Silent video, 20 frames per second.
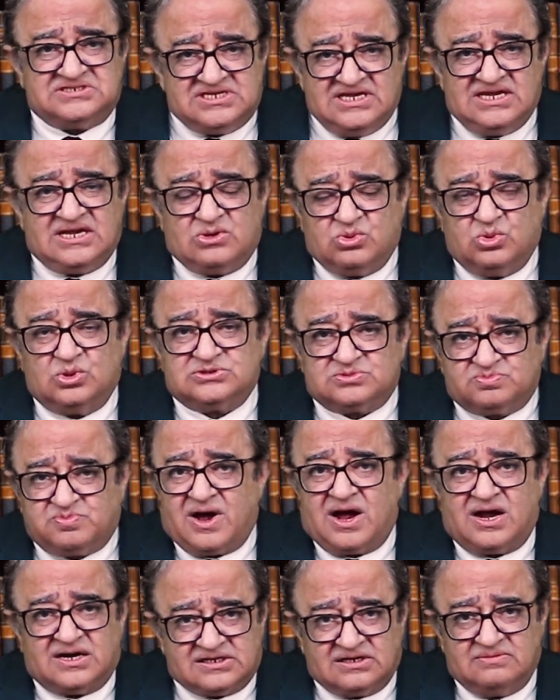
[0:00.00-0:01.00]
Sikh was
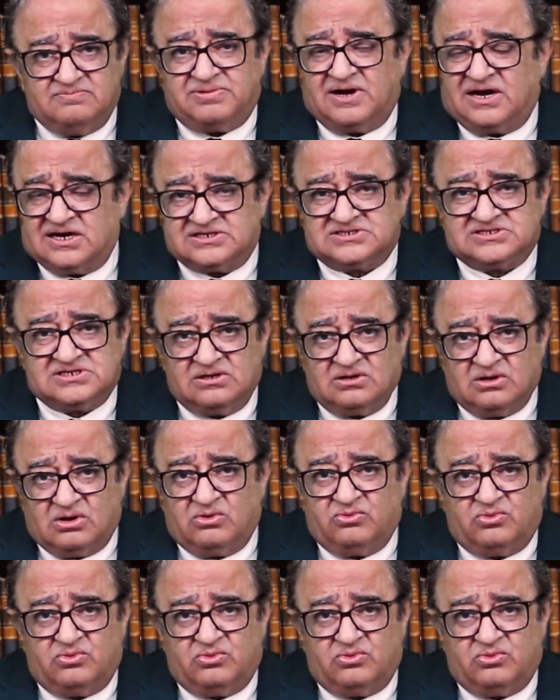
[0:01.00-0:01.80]
part and parcel